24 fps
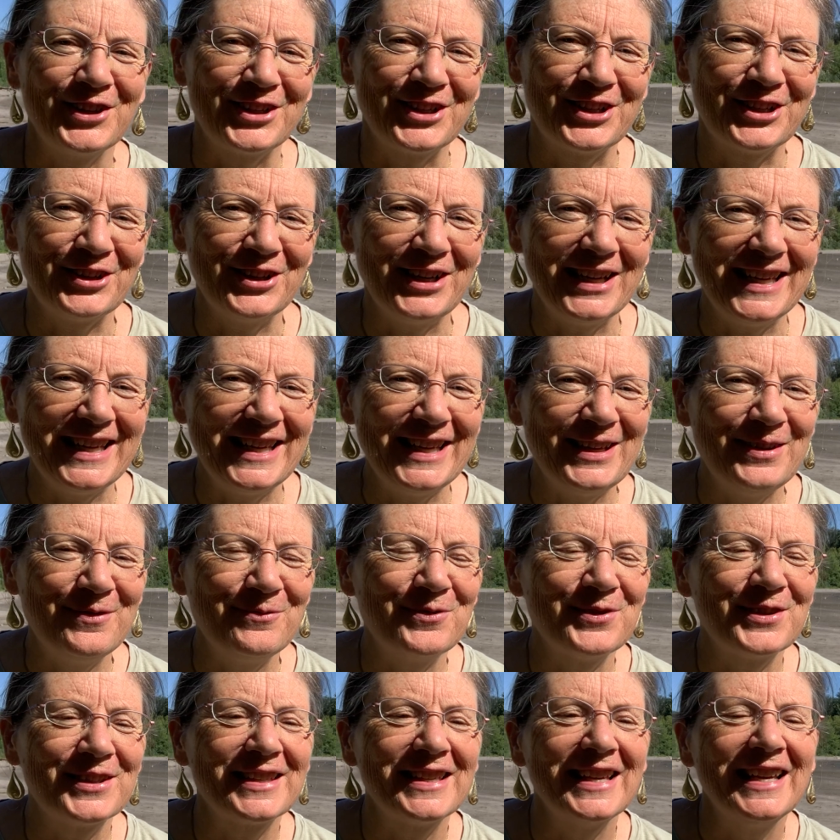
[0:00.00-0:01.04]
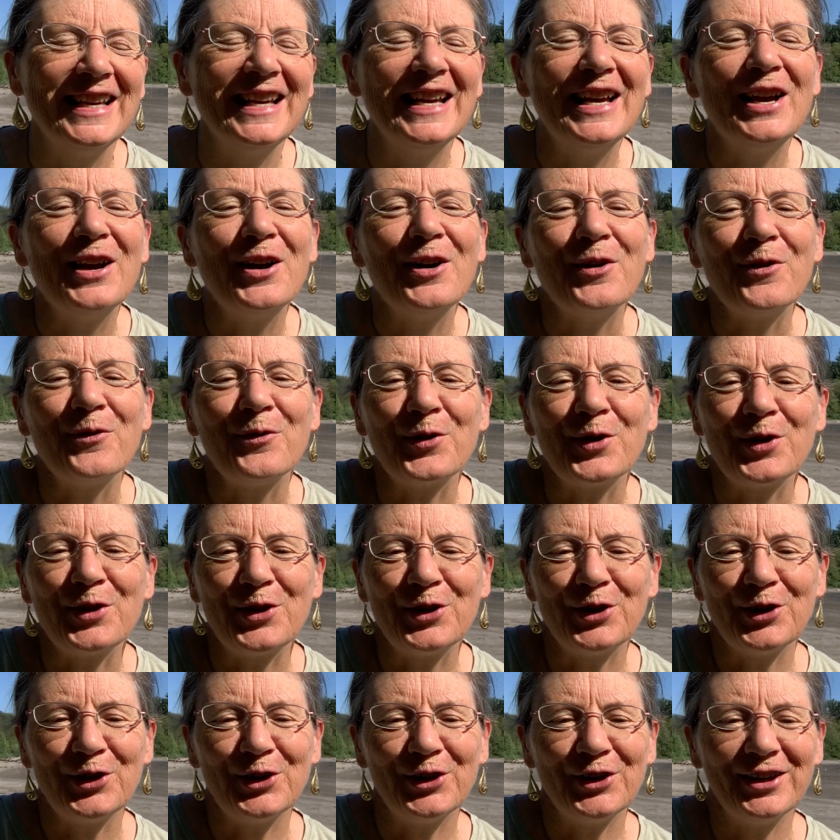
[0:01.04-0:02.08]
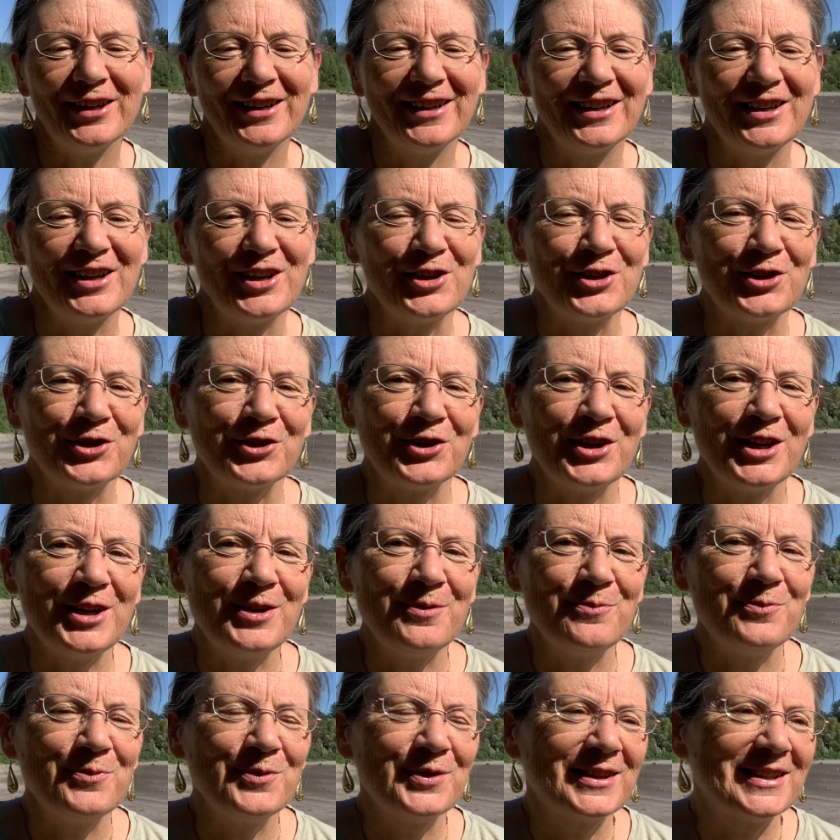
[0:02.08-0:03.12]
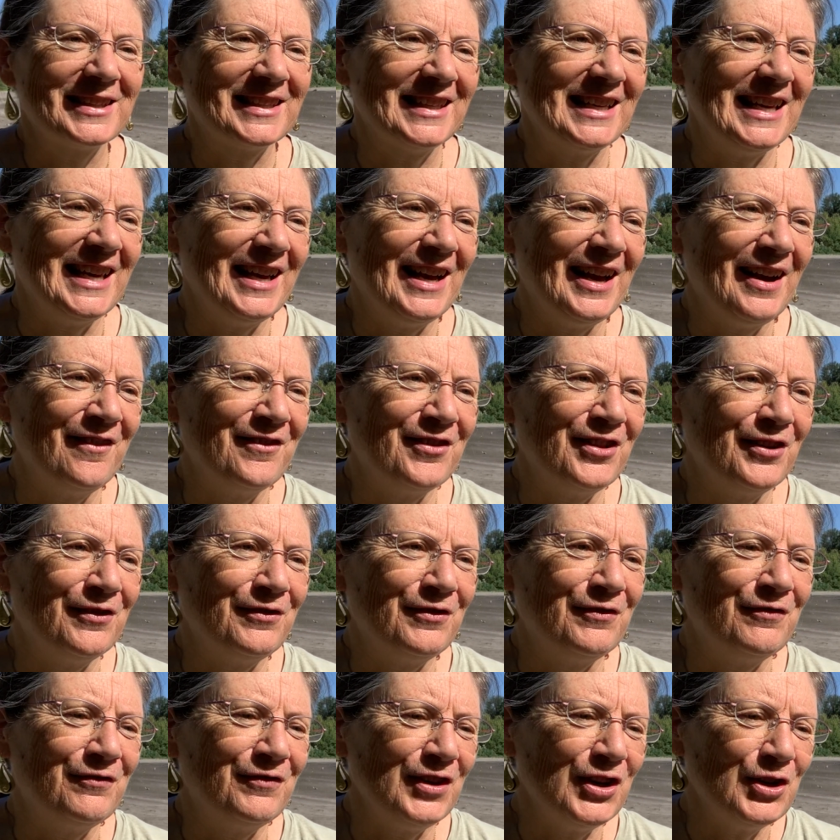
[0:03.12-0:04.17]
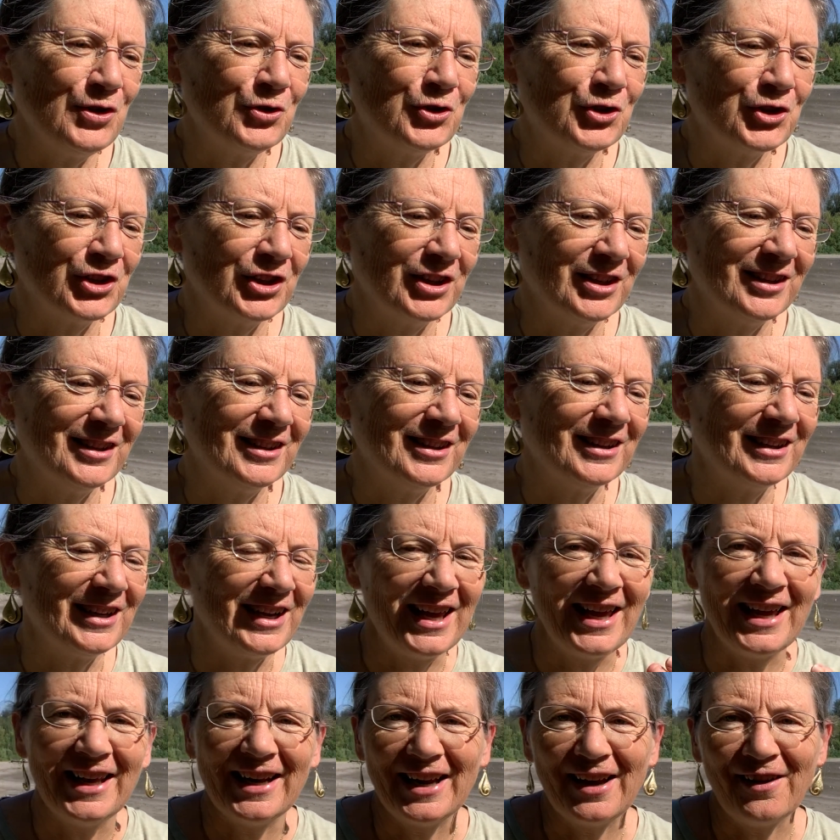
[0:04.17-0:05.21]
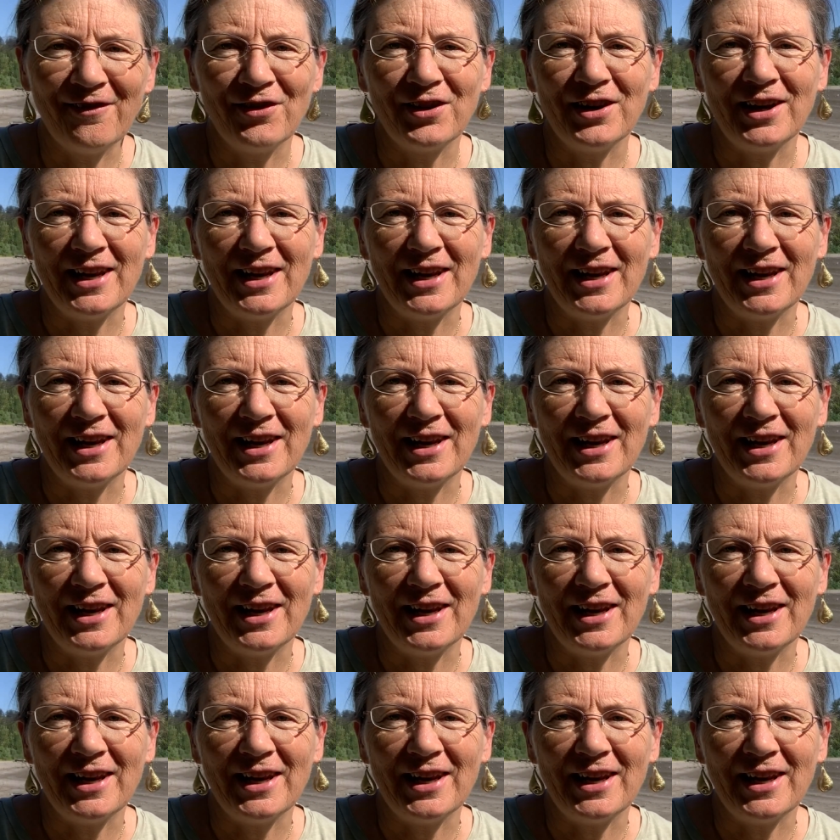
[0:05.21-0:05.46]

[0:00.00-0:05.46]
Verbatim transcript: dreams, with your dreams of the future and of the